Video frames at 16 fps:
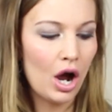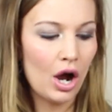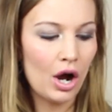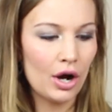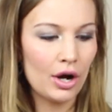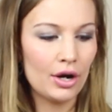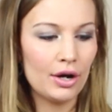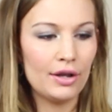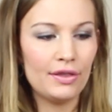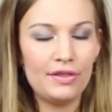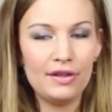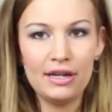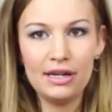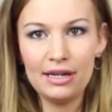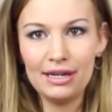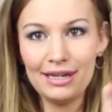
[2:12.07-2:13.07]
are
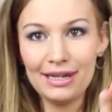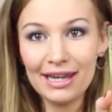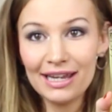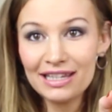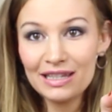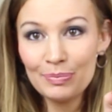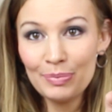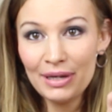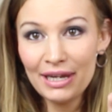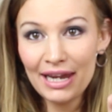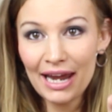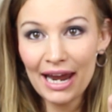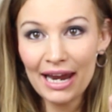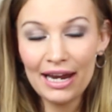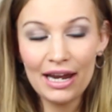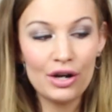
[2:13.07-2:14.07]
the
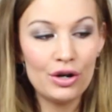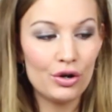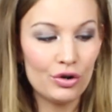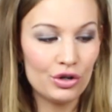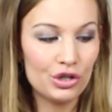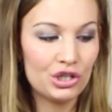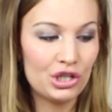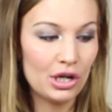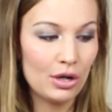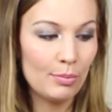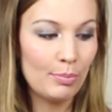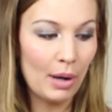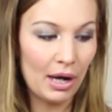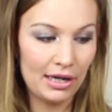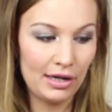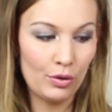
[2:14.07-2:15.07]
ESPA Nourishing
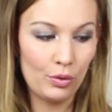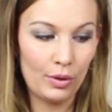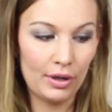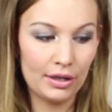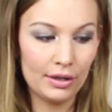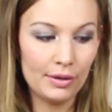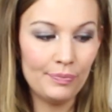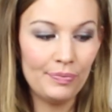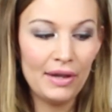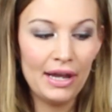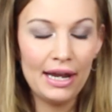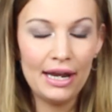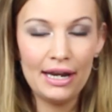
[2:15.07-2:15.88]
Body Oil.